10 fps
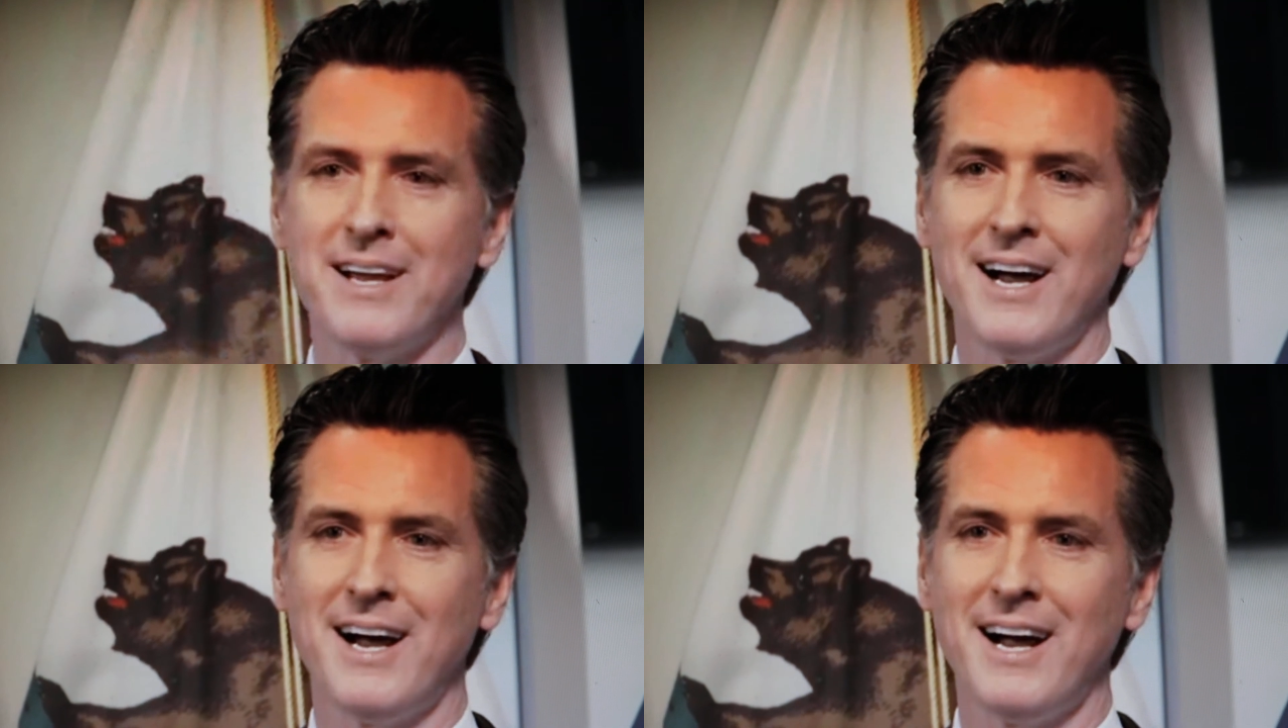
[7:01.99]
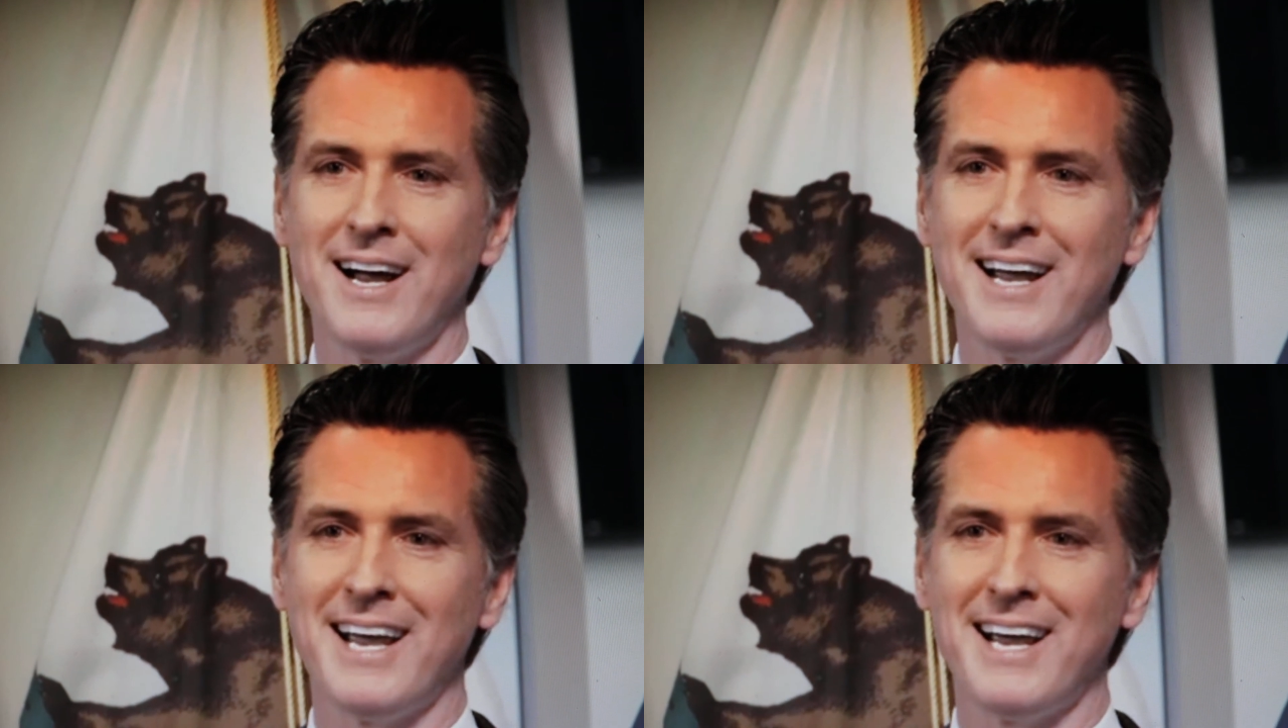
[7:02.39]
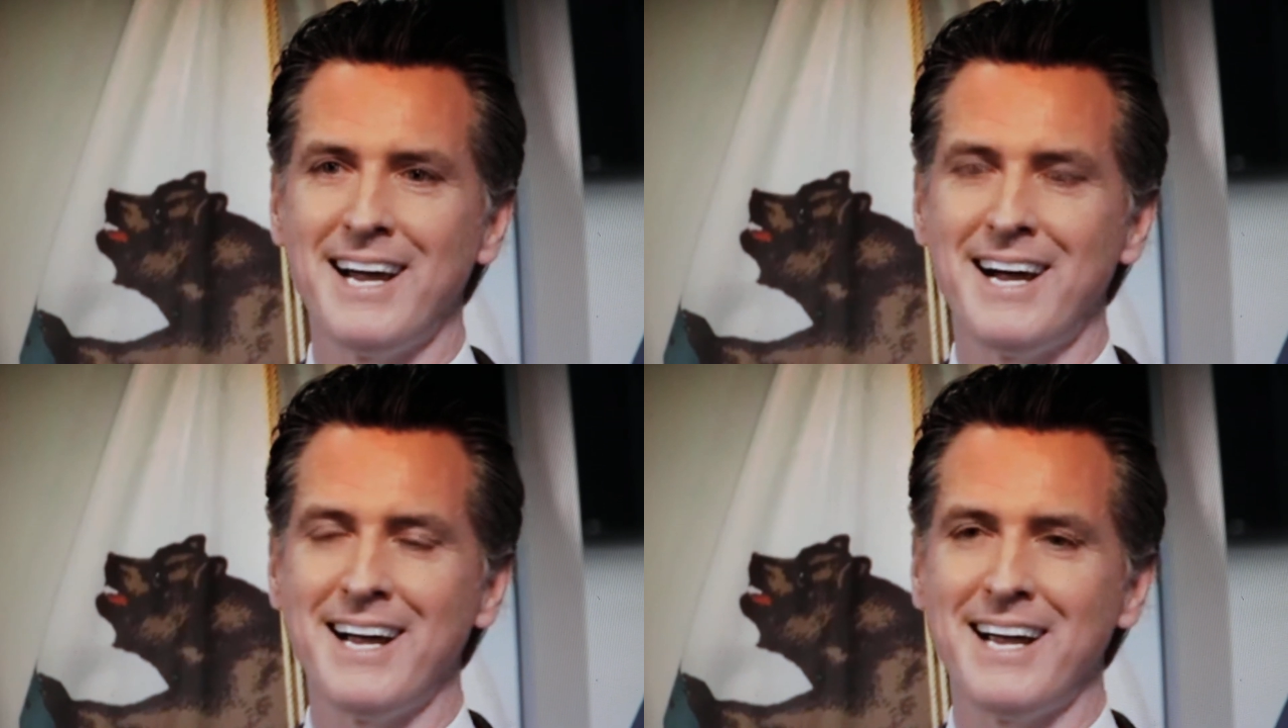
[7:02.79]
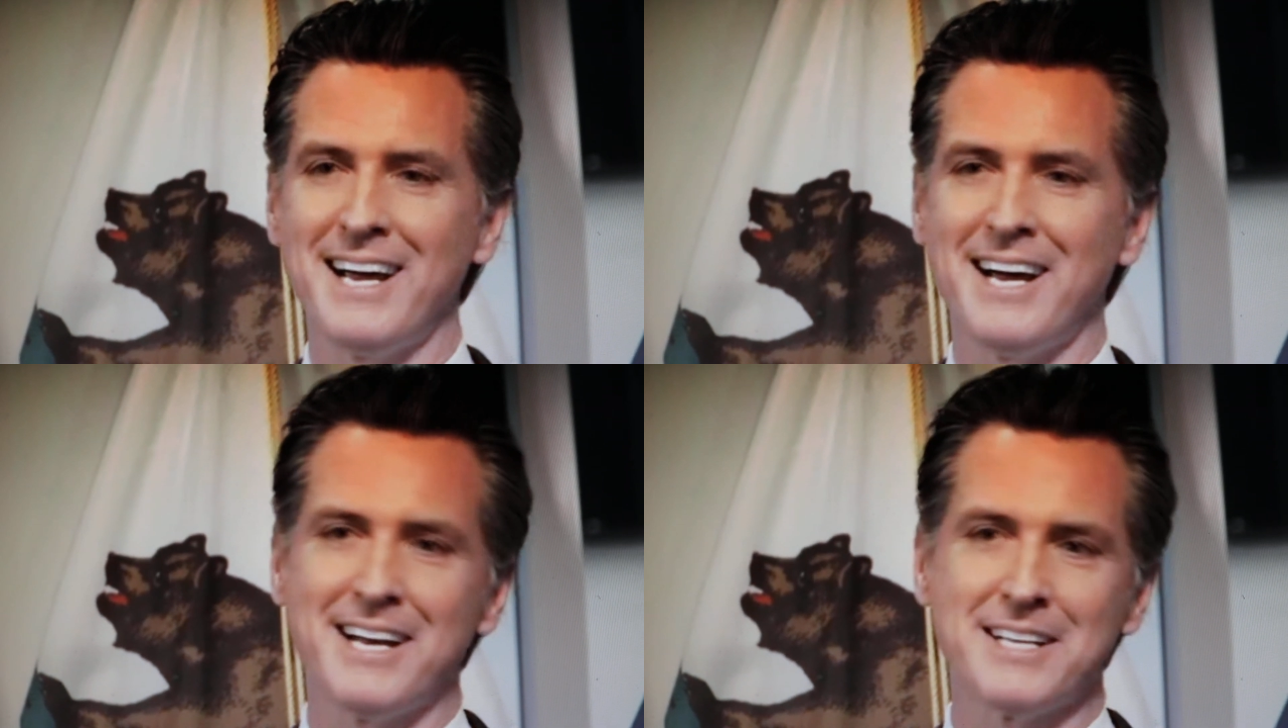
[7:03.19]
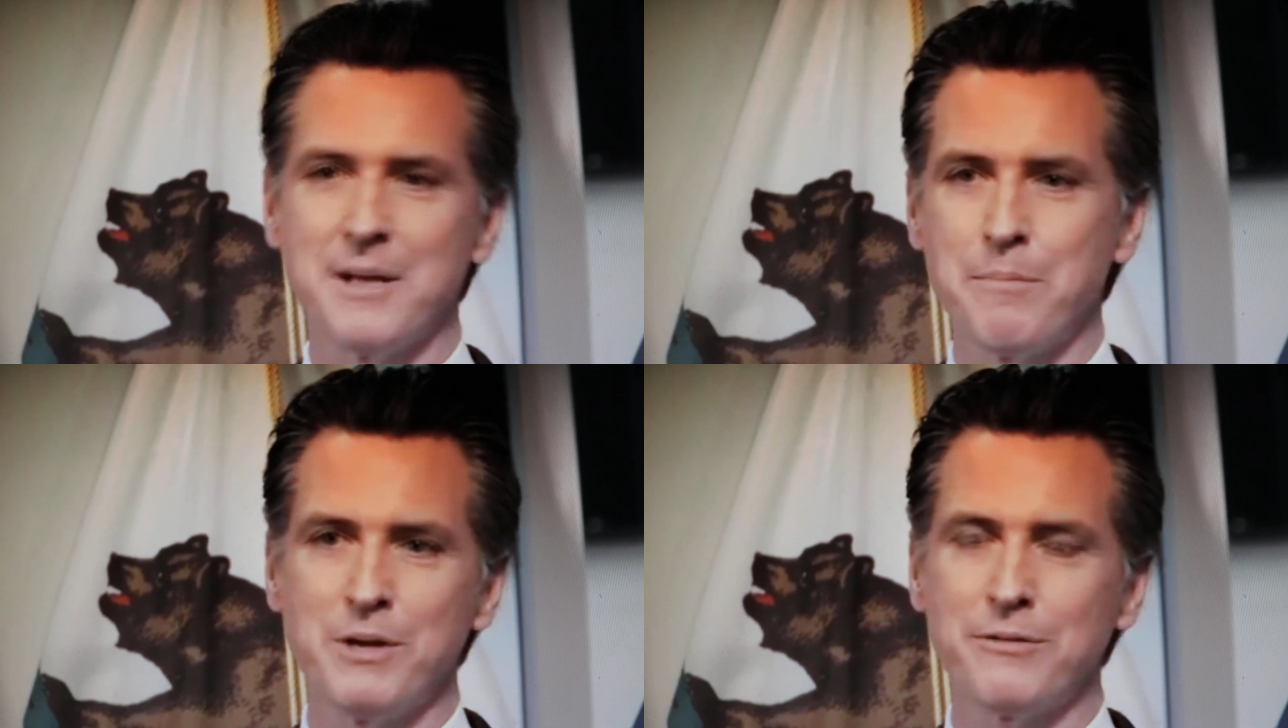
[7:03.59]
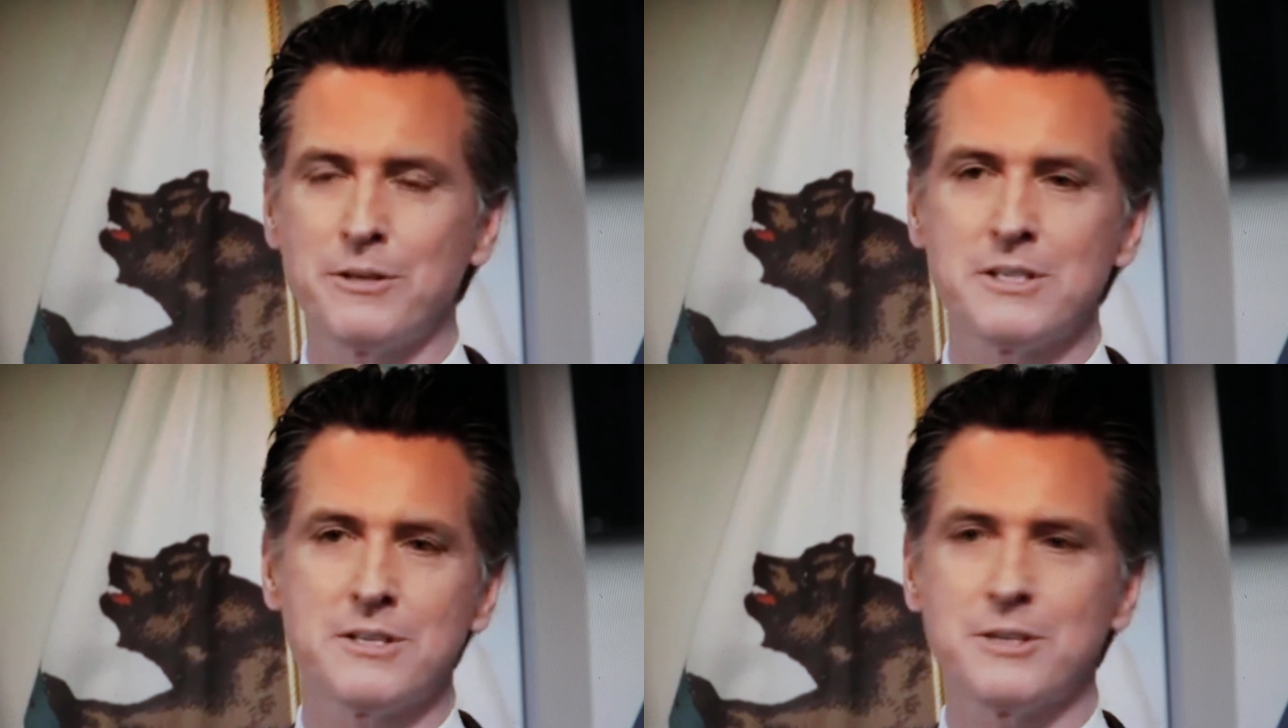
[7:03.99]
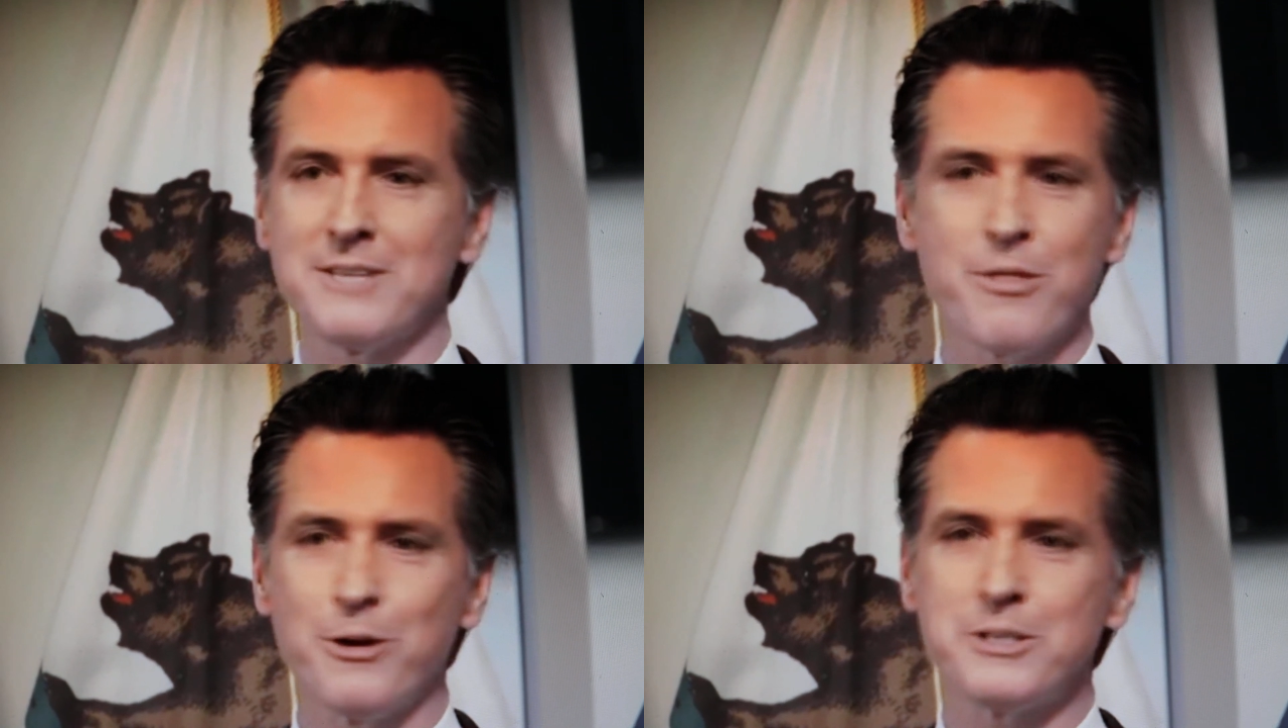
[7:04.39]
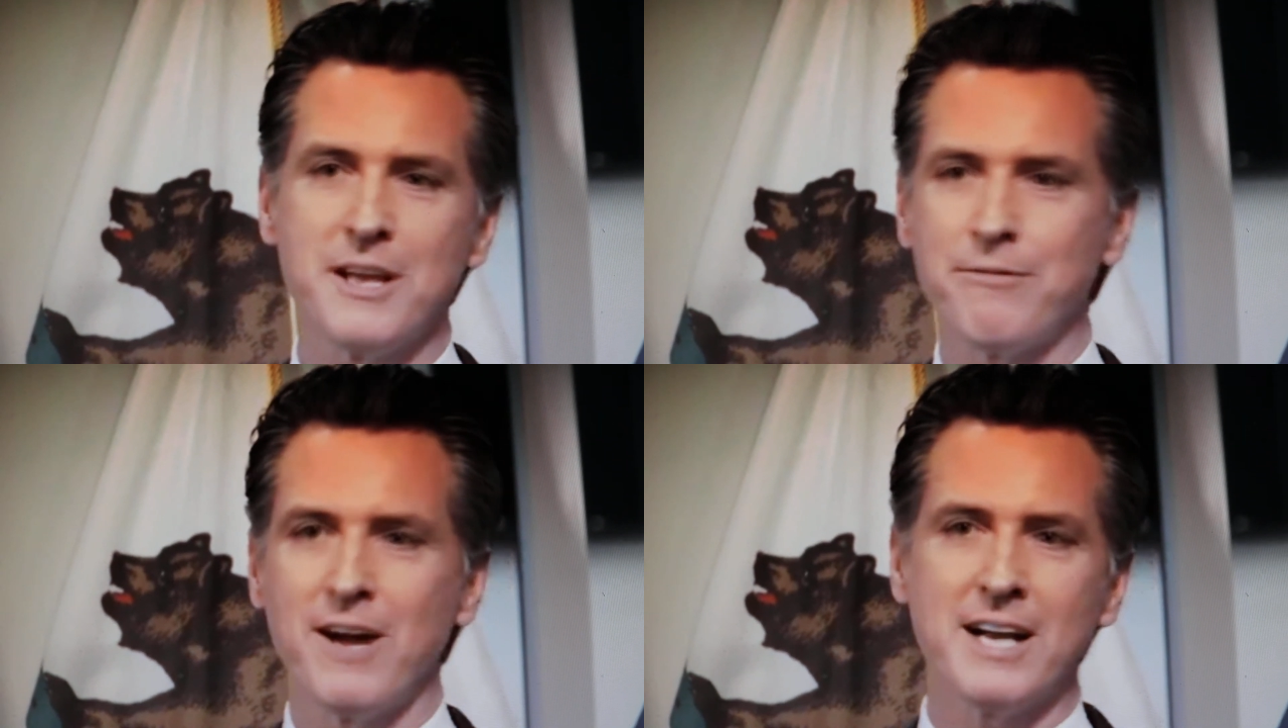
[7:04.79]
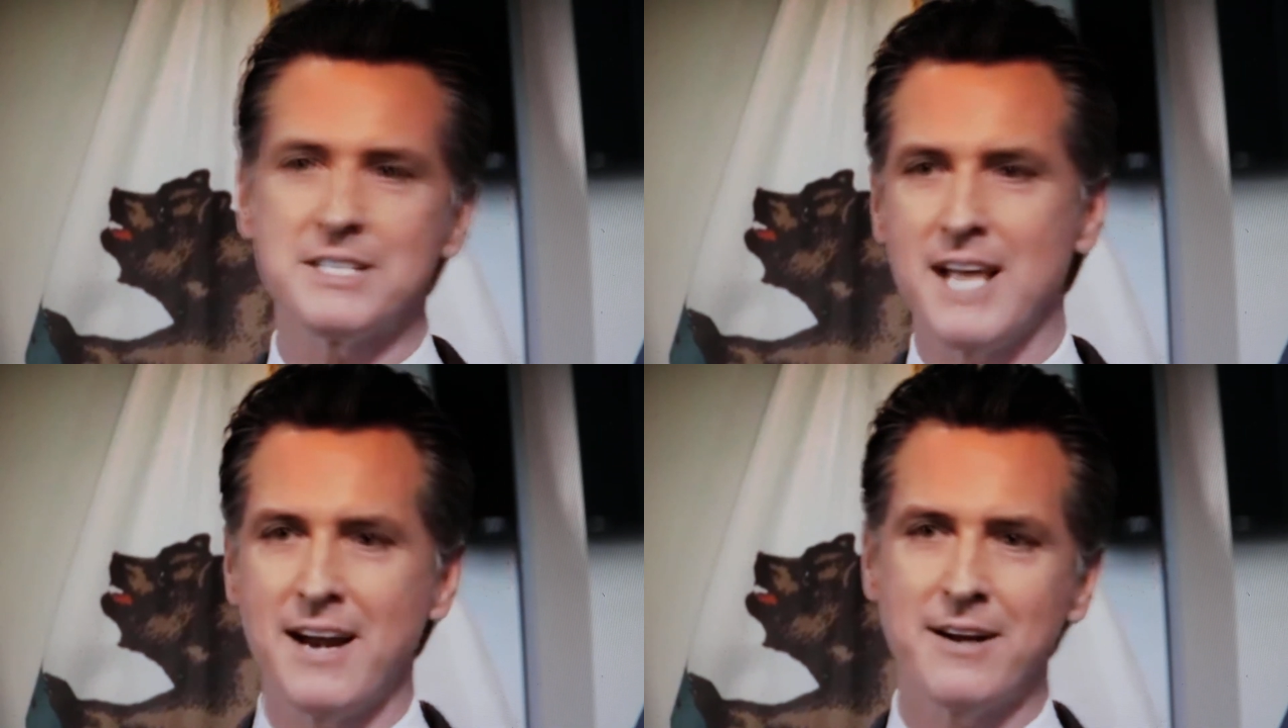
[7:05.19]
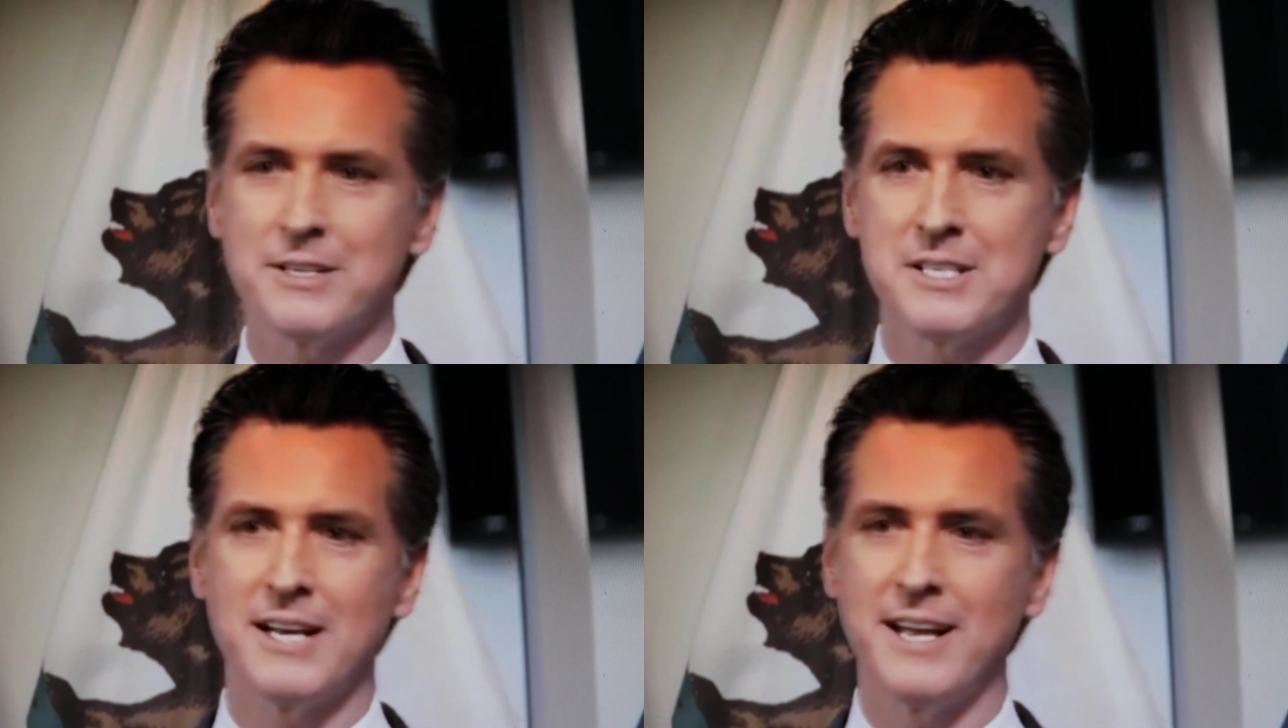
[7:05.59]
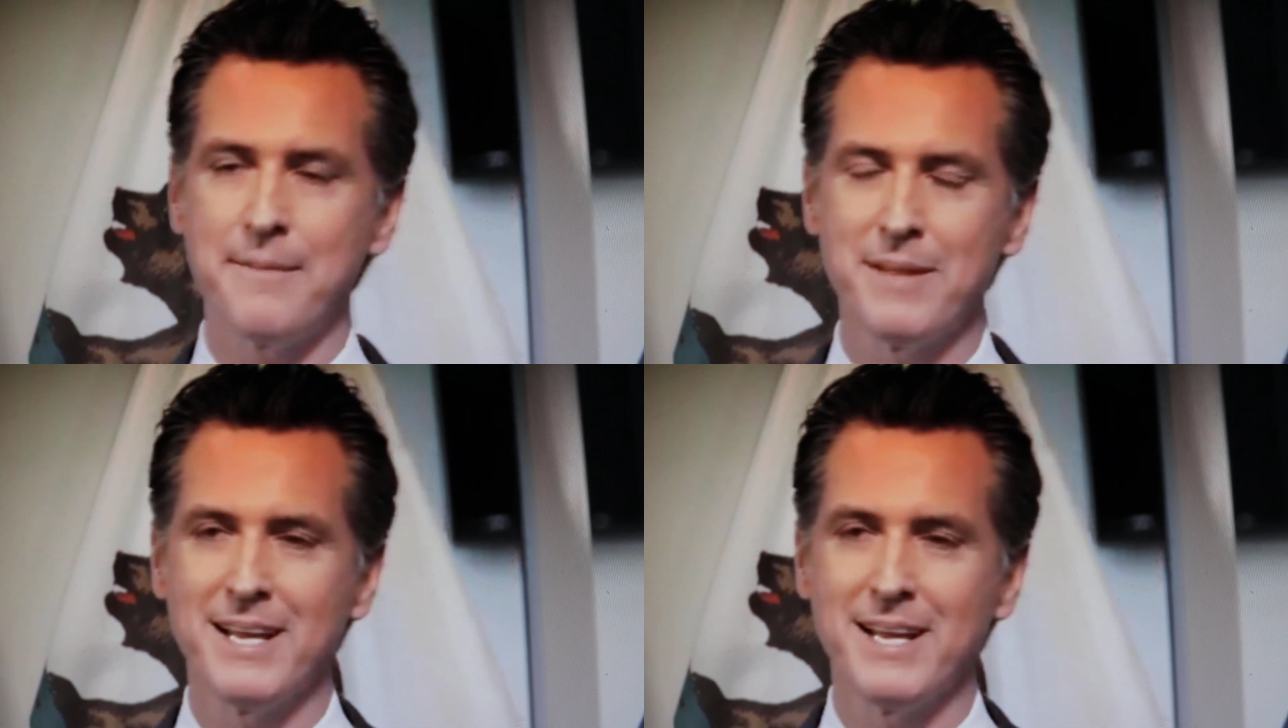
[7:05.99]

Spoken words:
on a beautiful Thursday, Friday, Saturday, or Sunday.